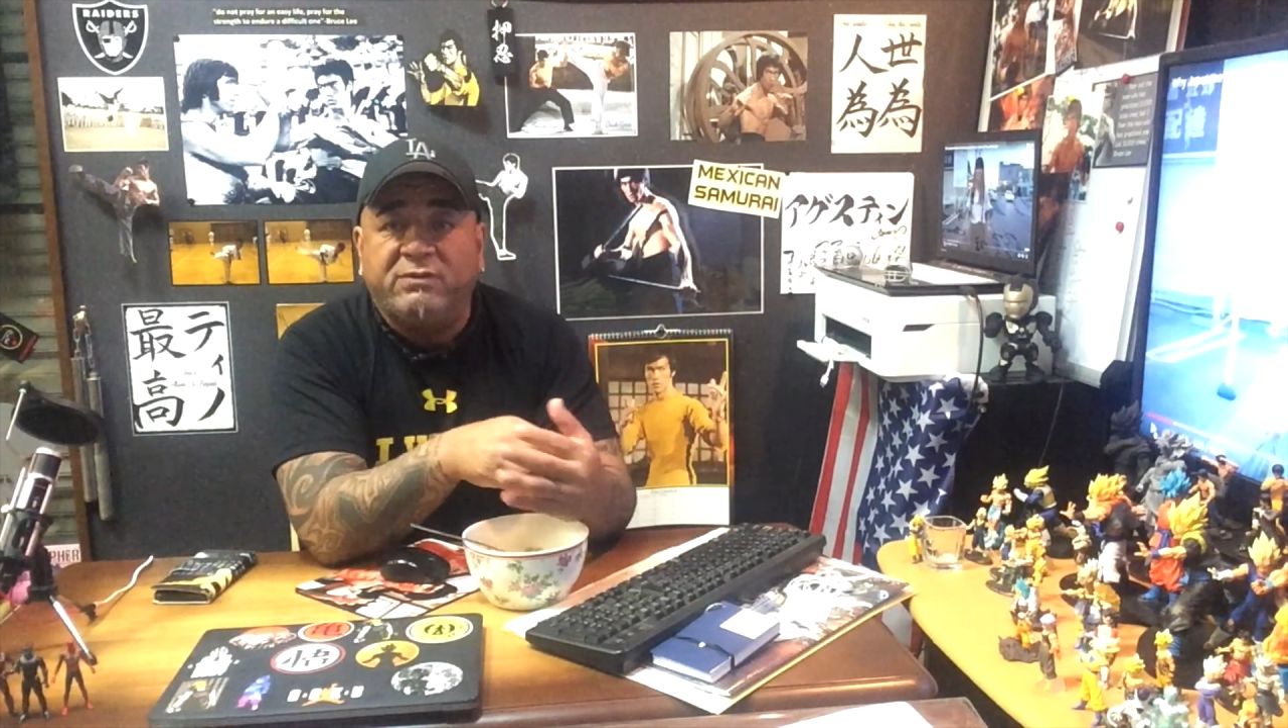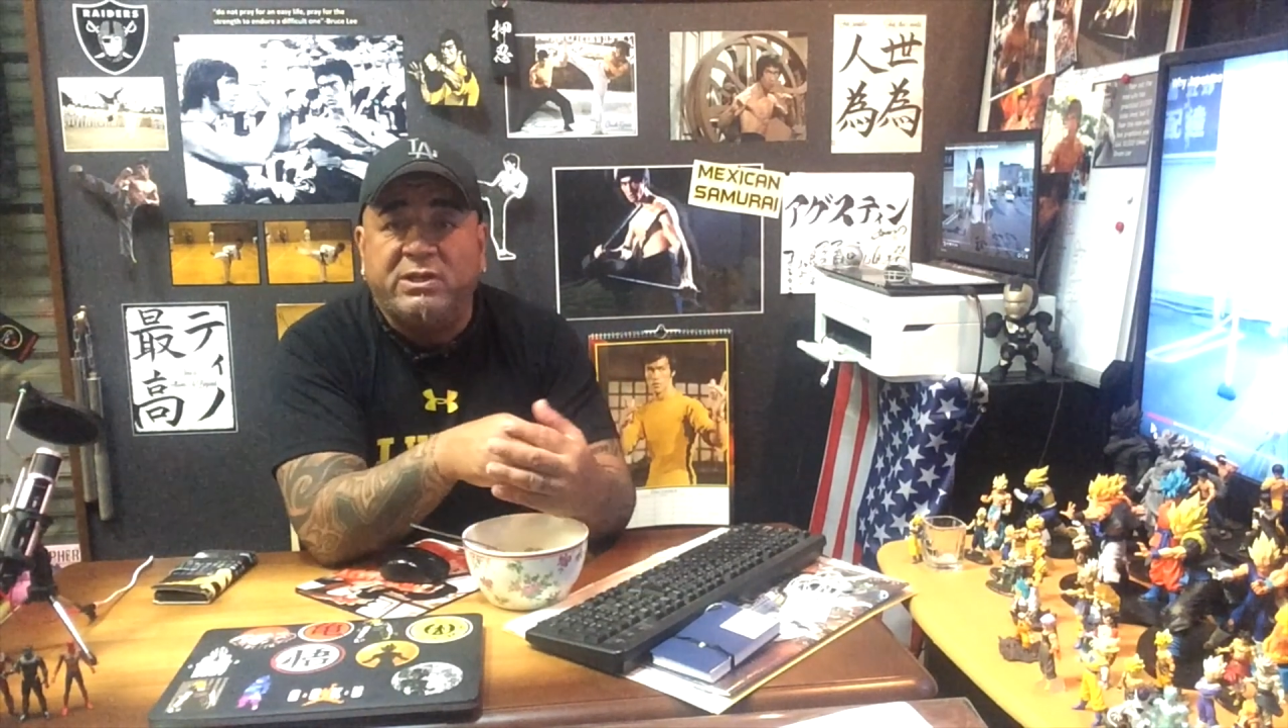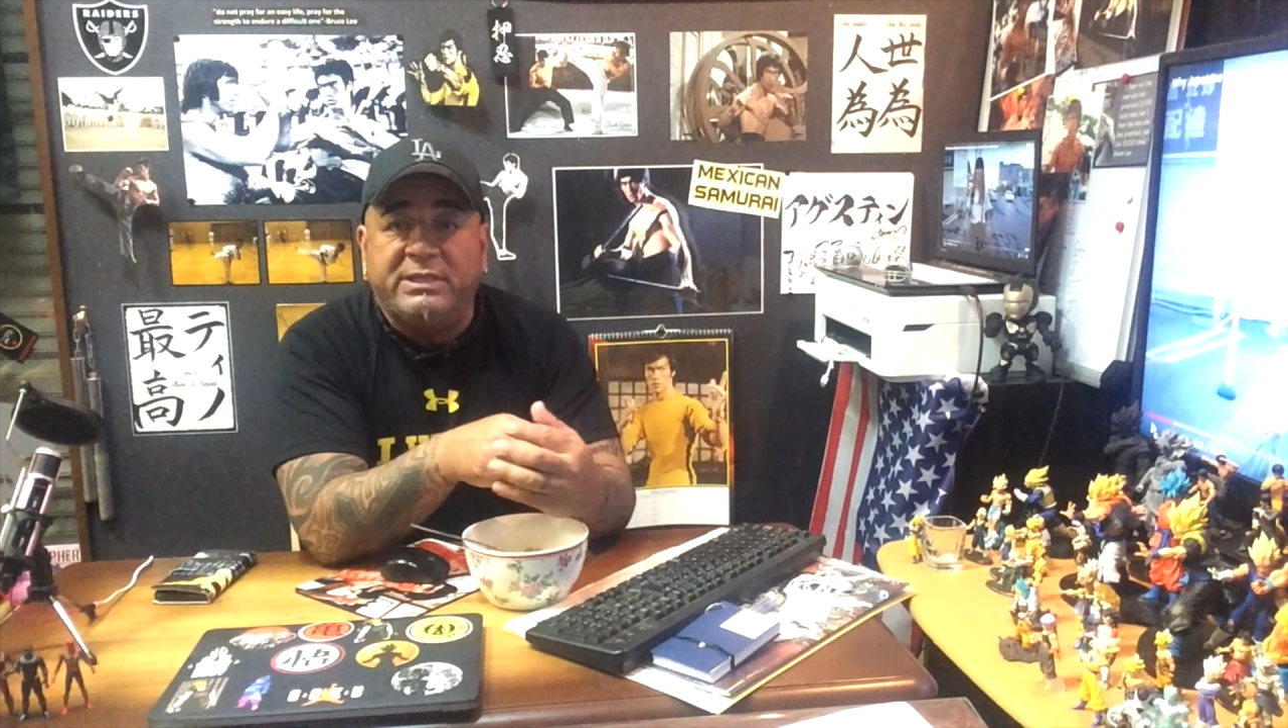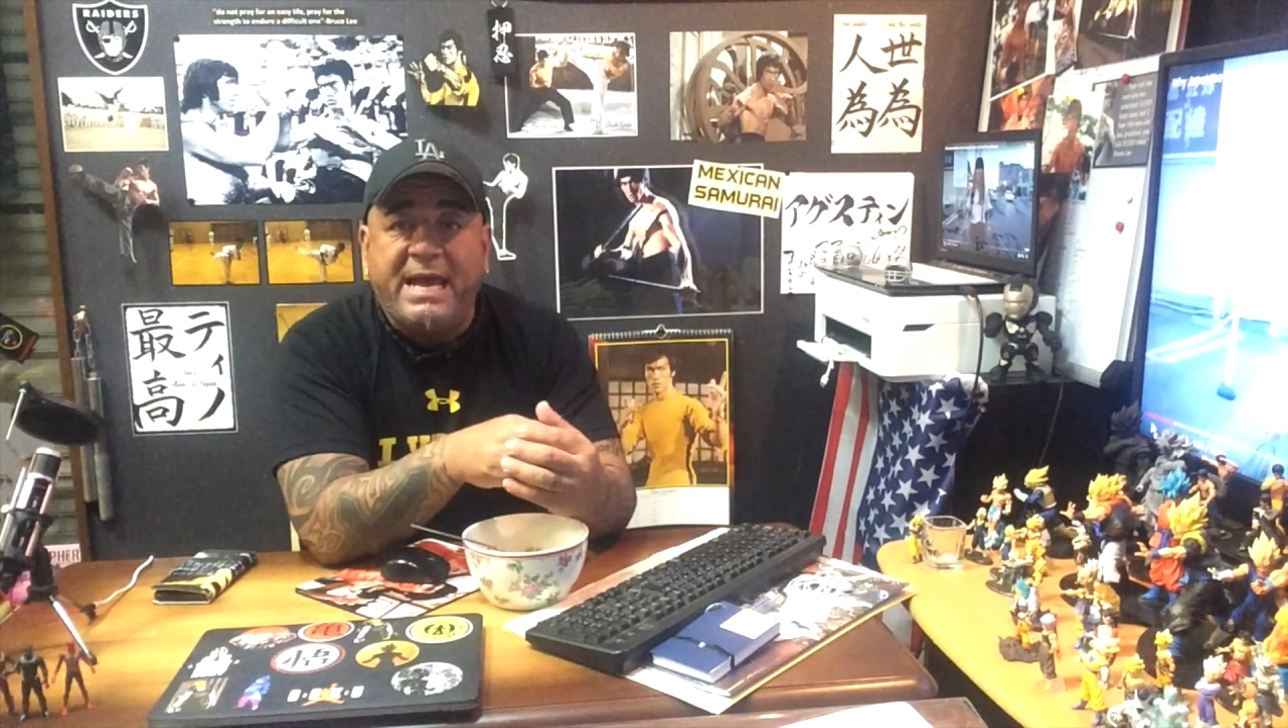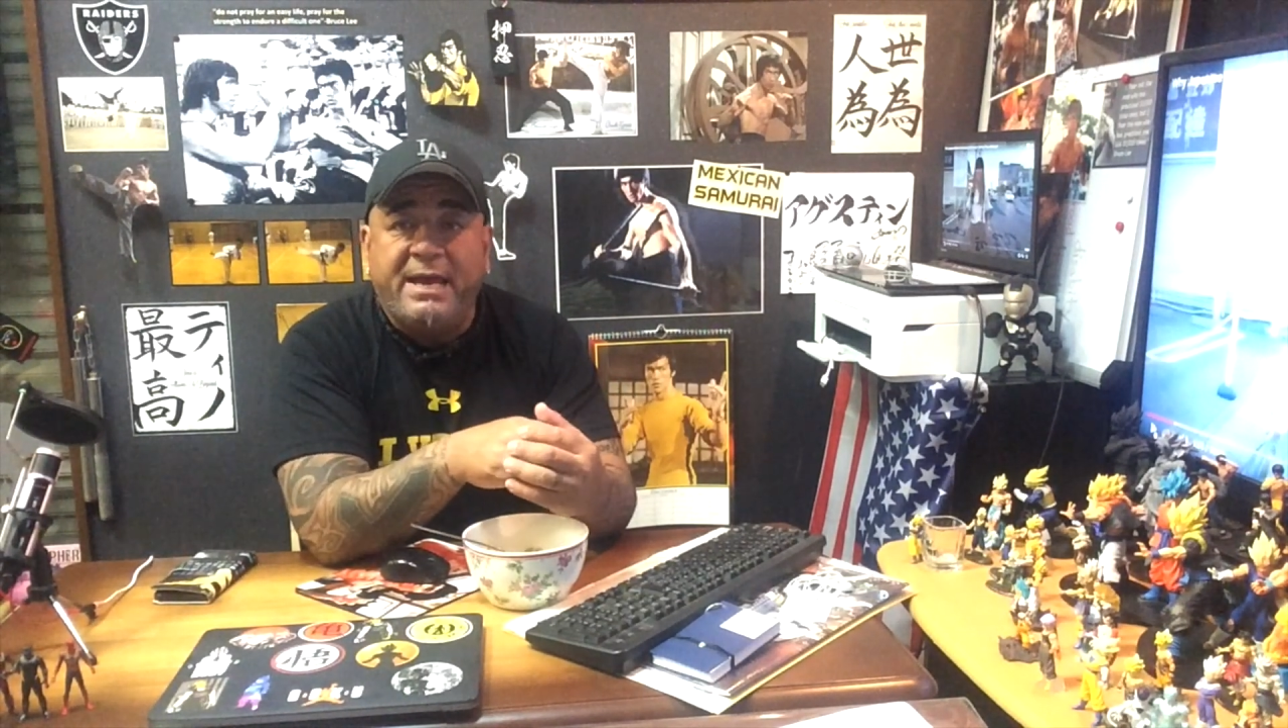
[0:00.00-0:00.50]
to
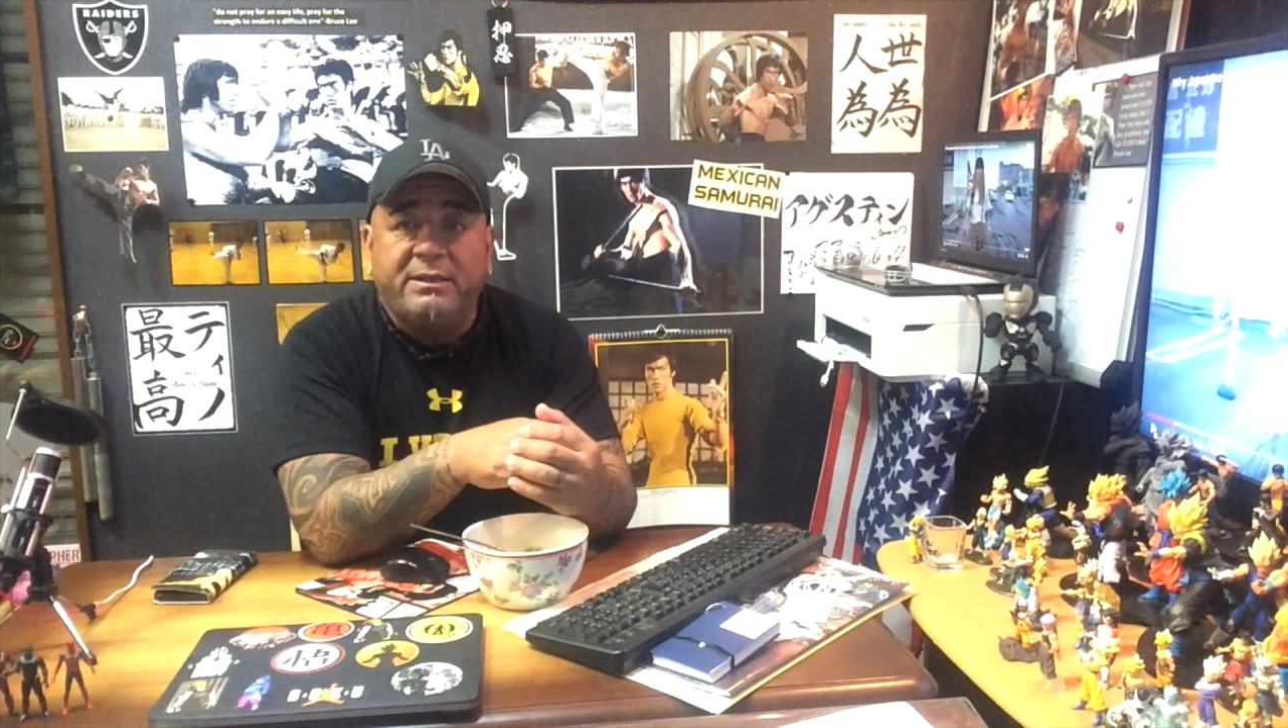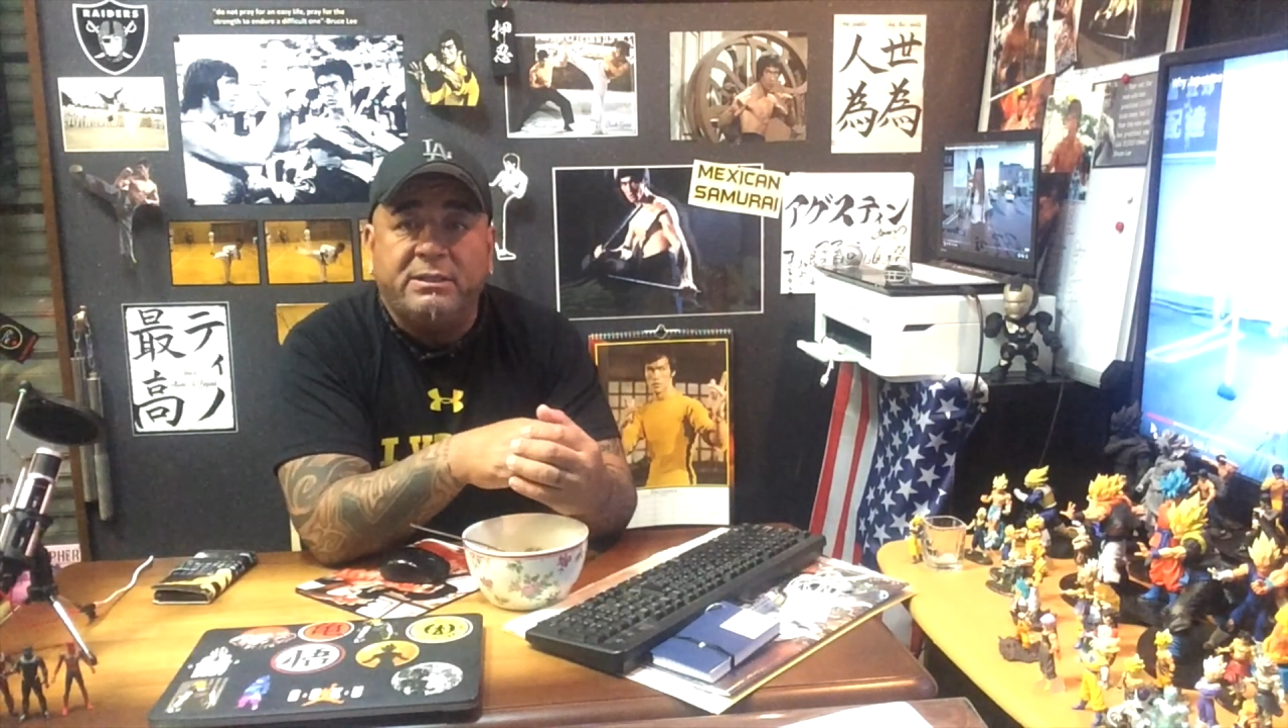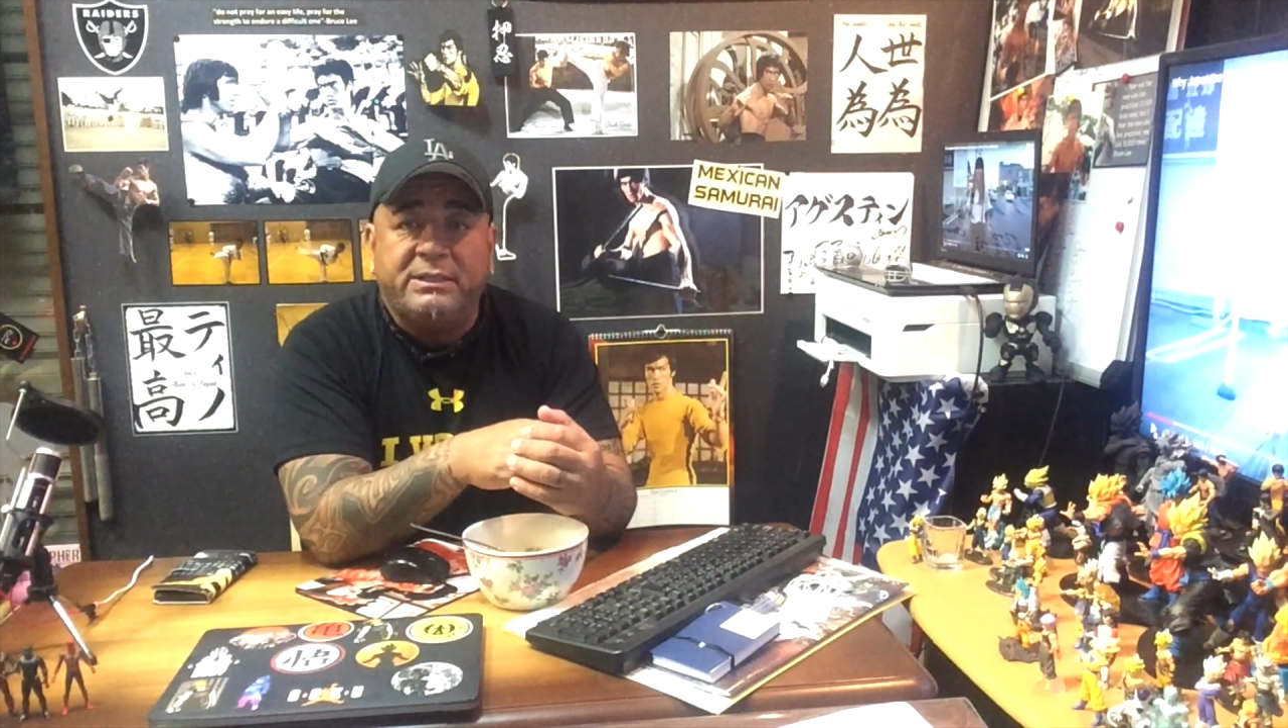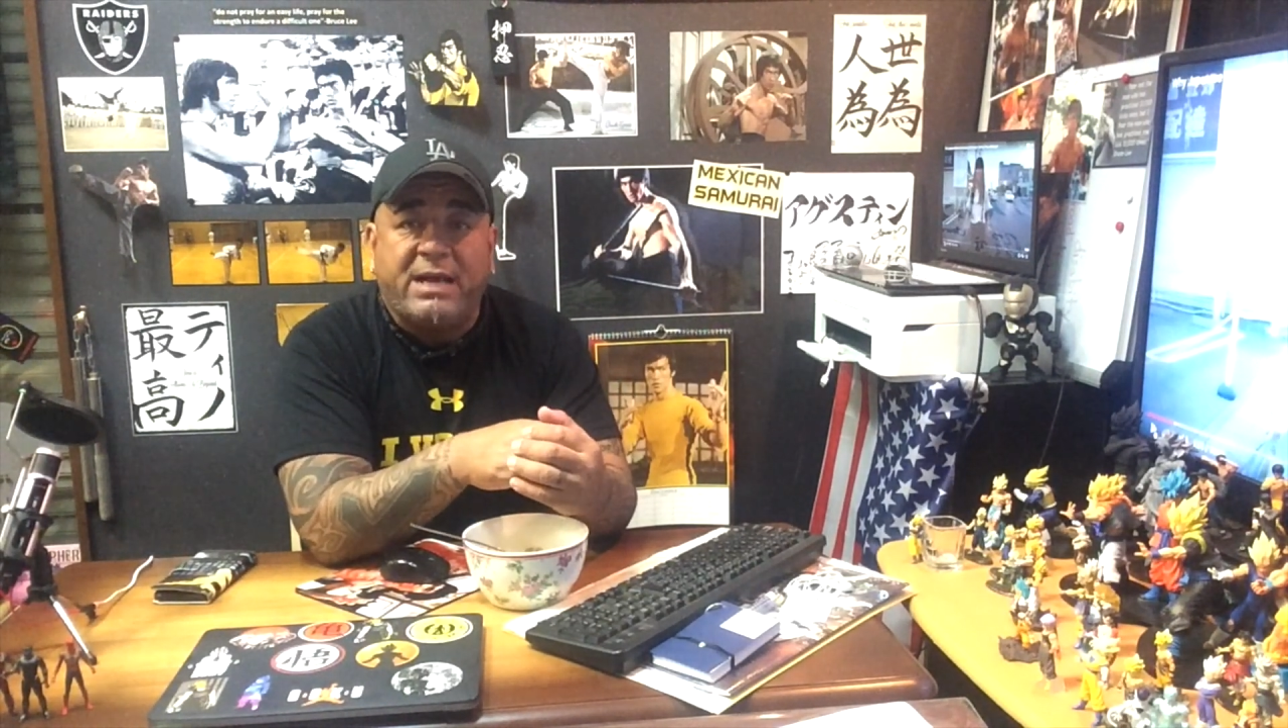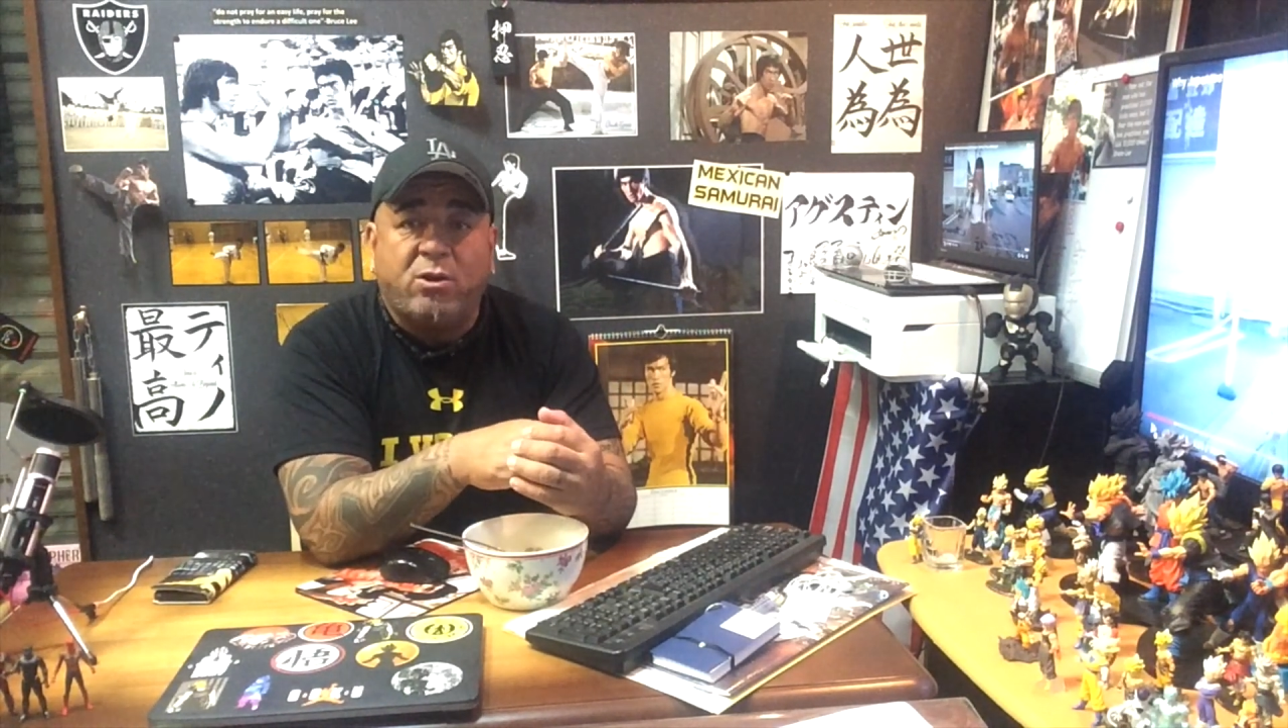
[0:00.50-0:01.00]
that